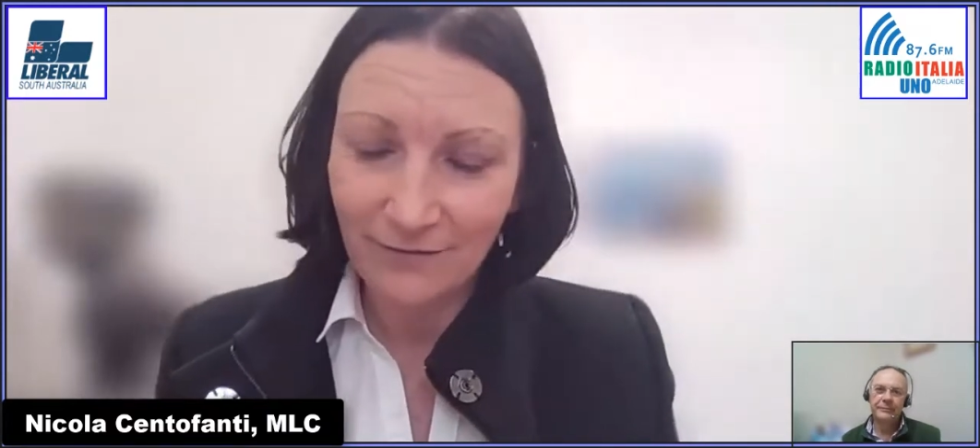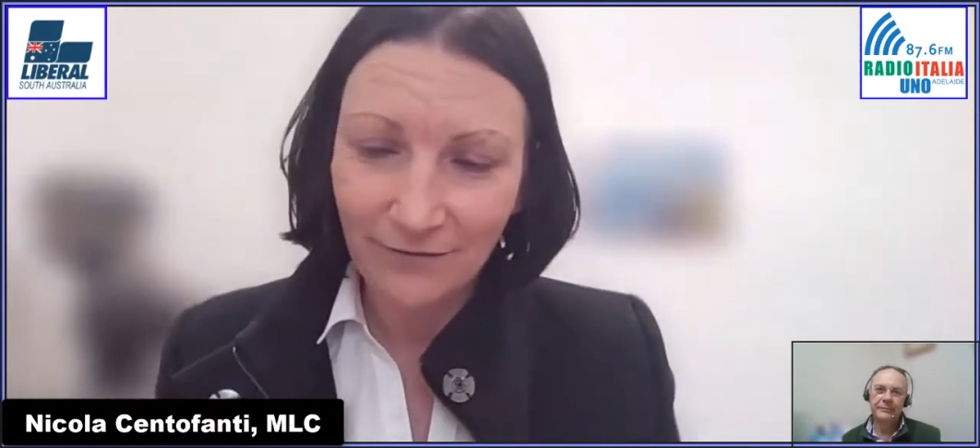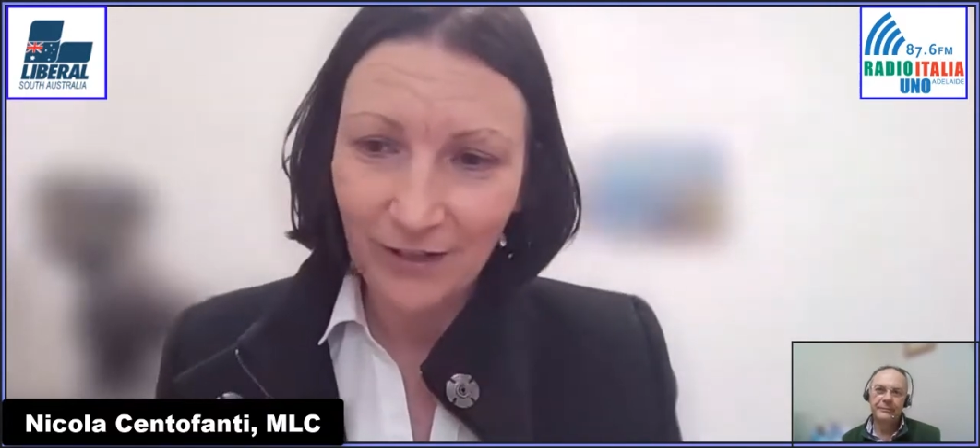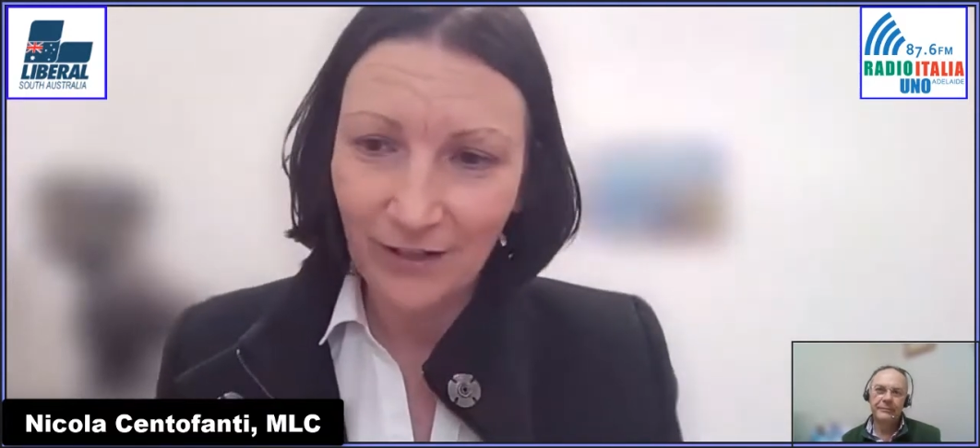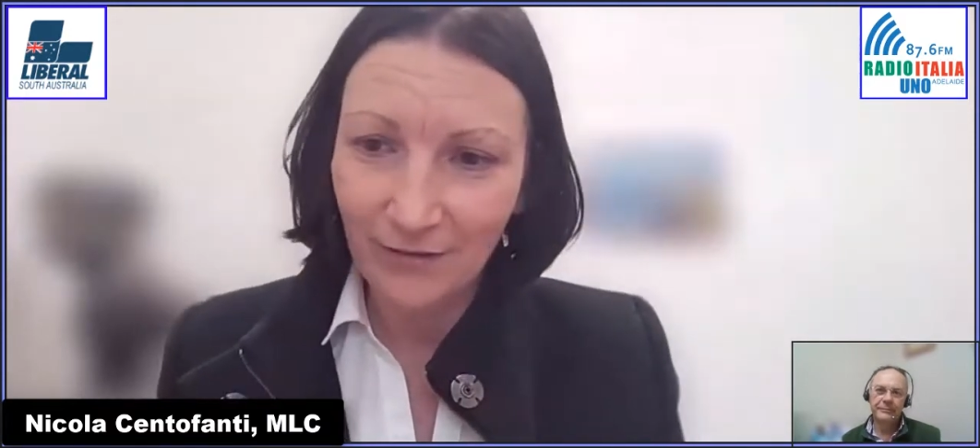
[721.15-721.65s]

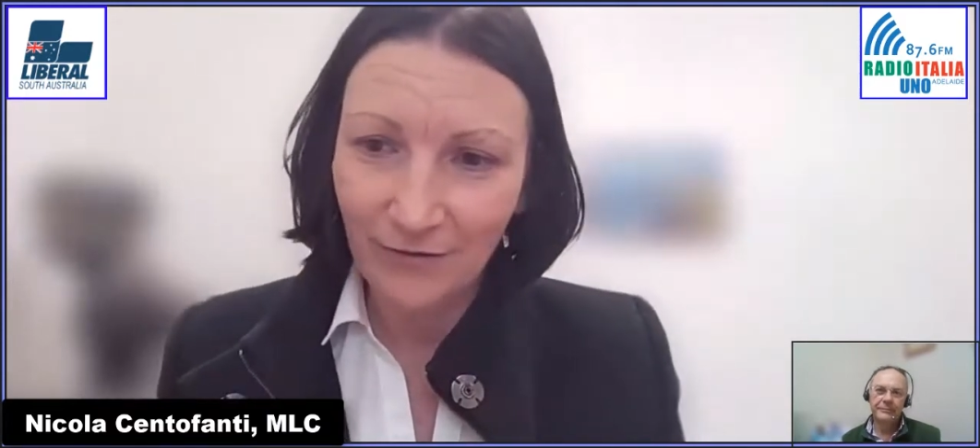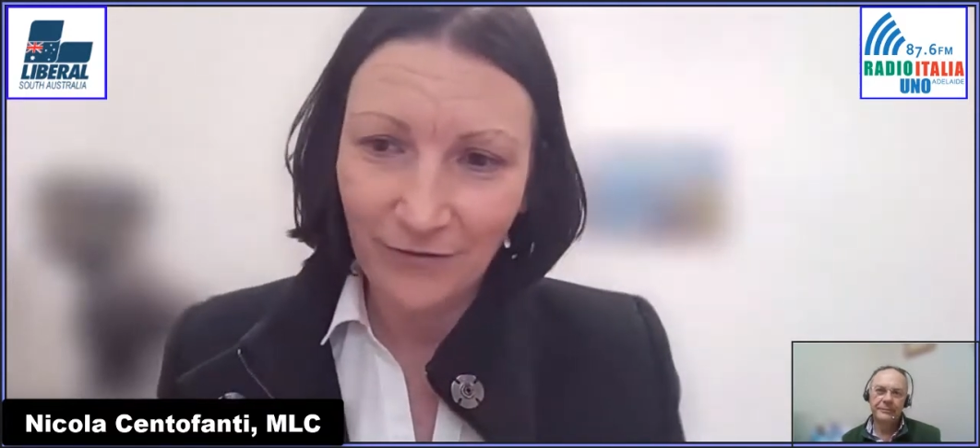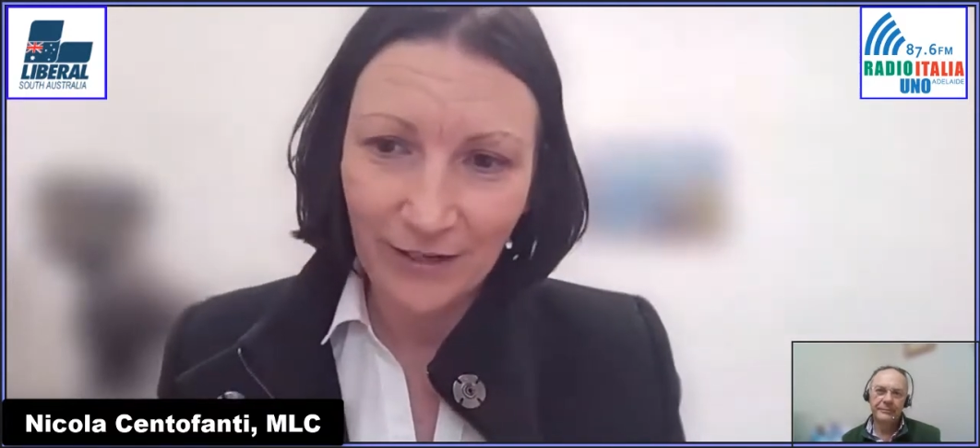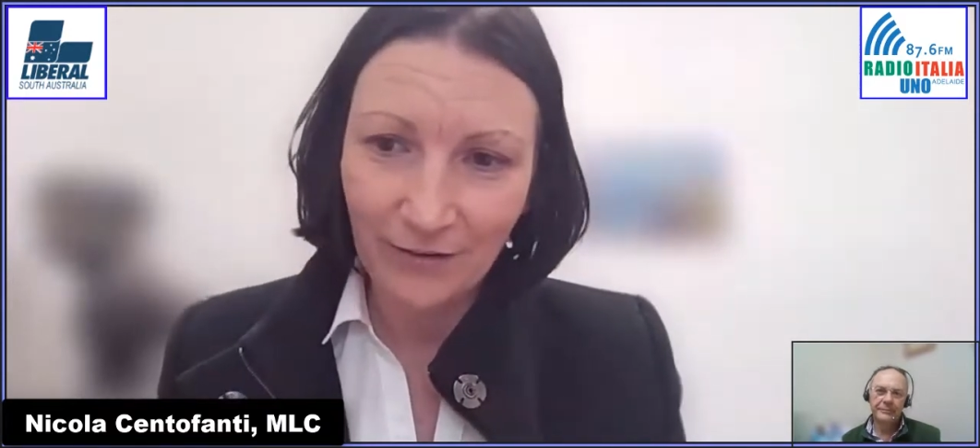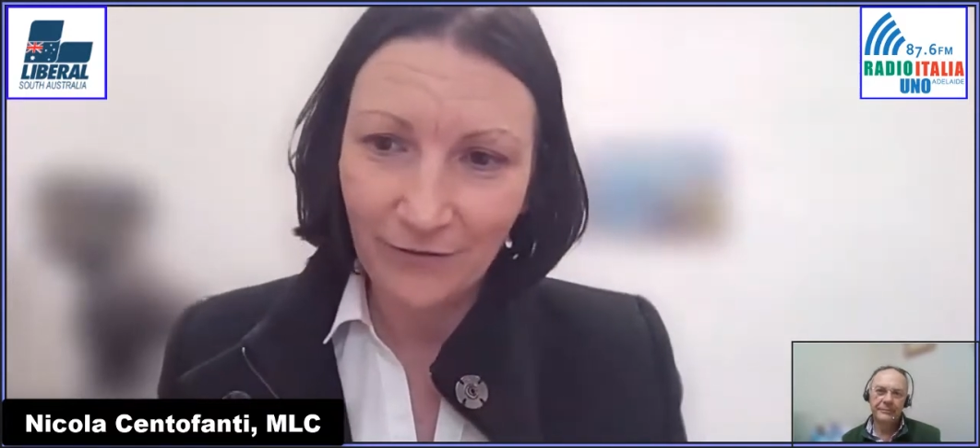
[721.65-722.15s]
for
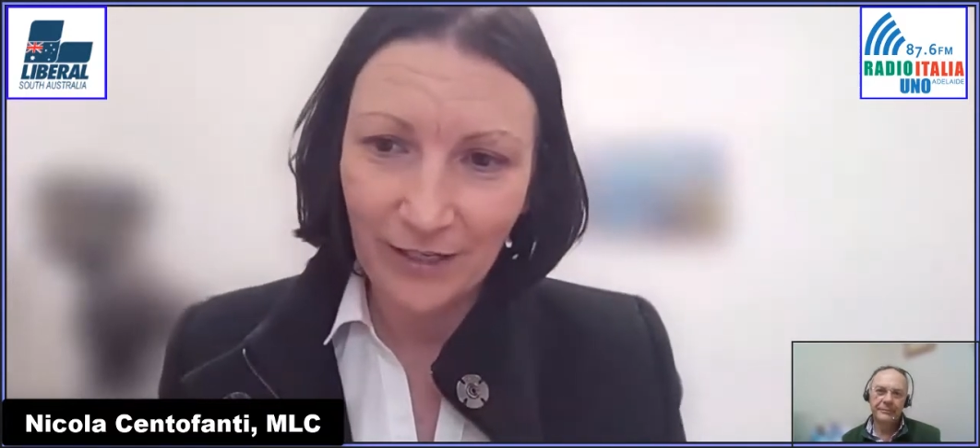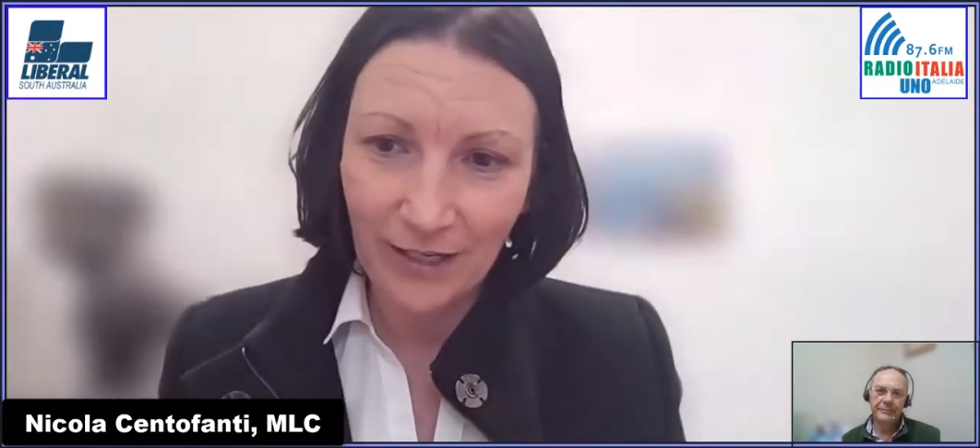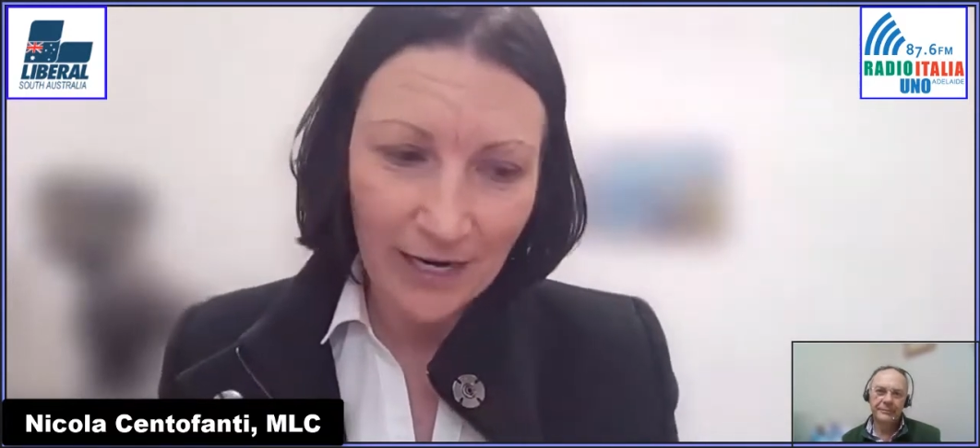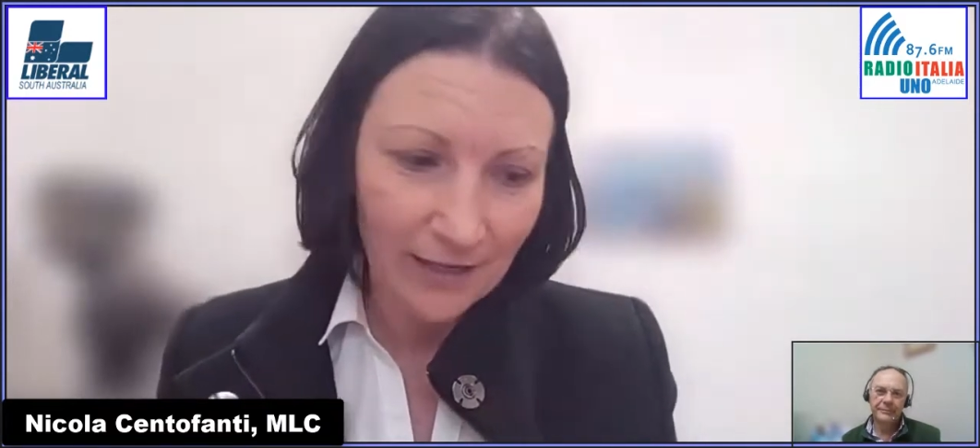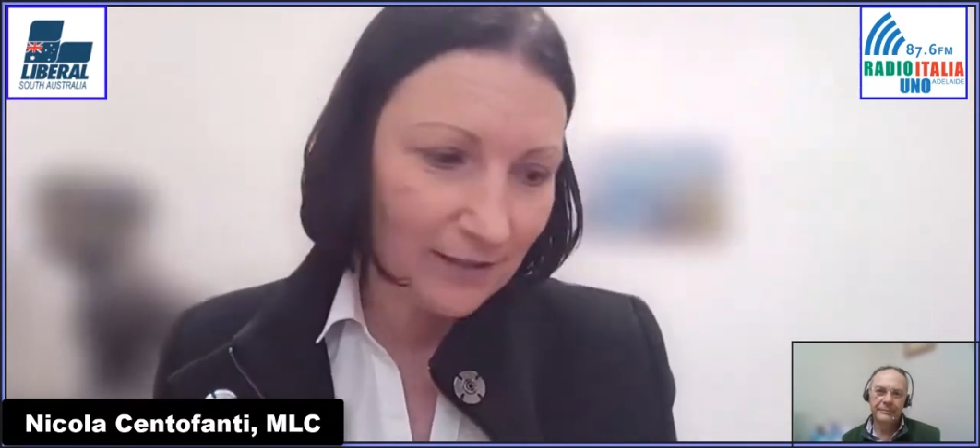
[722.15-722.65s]

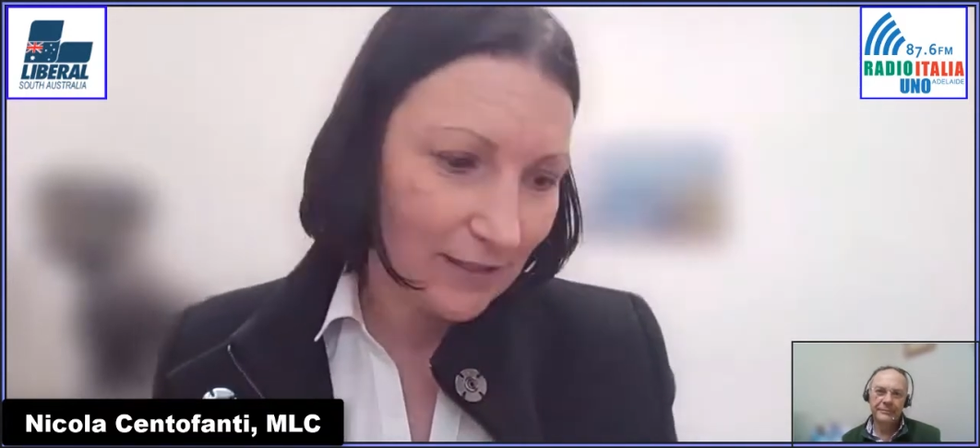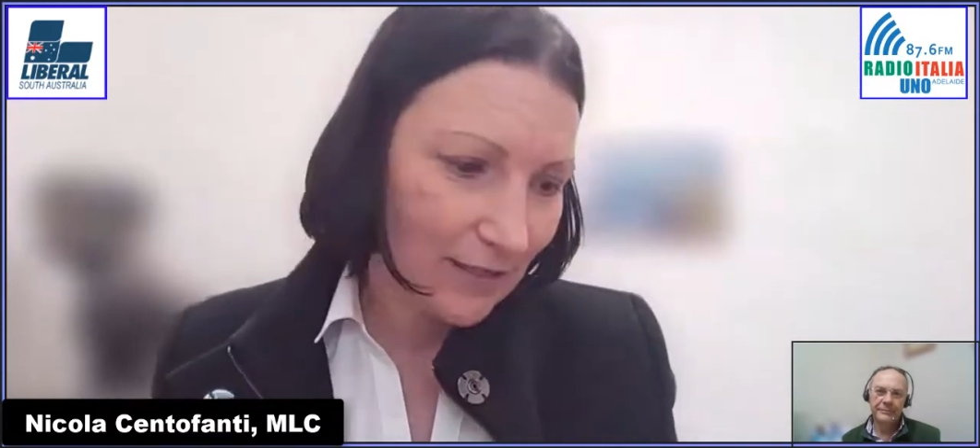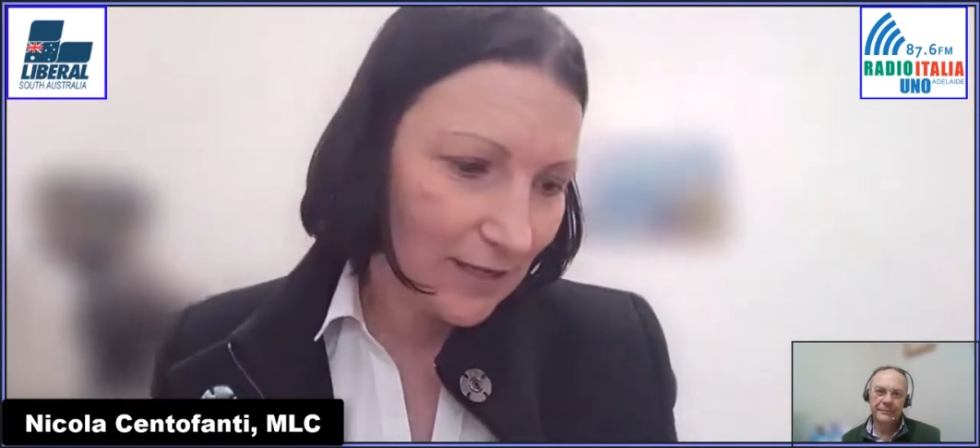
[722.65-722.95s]
Nana.